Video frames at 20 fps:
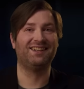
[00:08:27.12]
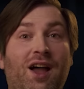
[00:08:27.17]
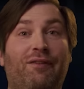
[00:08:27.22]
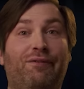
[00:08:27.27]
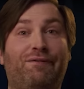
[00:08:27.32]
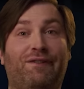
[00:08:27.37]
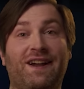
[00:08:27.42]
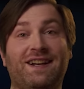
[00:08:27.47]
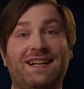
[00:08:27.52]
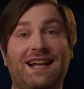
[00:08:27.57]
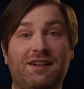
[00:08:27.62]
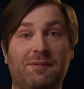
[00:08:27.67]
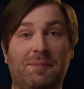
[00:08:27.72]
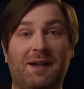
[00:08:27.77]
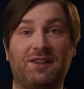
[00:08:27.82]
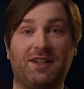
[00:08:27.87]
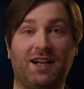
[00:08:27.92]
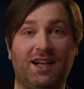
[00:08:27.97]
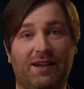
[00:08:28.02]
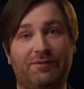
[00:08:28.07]
Find out
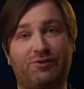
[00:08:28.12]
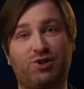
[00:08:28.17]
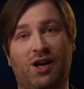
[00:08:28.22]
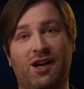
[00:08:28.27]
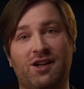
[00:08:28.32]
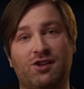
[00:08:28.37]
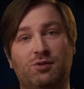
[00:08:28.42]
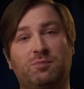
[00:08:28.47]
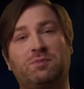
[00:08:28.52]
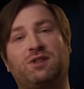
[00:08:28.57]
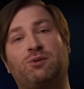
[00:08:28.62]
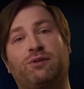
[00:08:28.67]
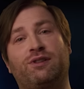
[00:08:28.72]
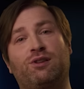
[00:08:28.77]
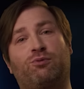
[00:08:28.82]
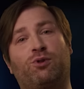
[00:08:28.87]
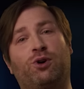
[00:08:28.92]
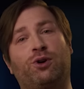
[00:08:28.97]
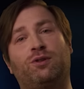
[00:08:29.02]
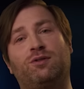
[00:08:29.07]
about the love triangle between
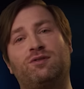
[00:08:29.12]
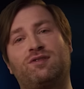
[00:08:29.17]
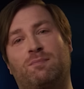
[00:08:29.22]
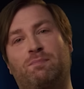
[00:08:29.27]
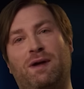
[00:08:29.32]
the royals, the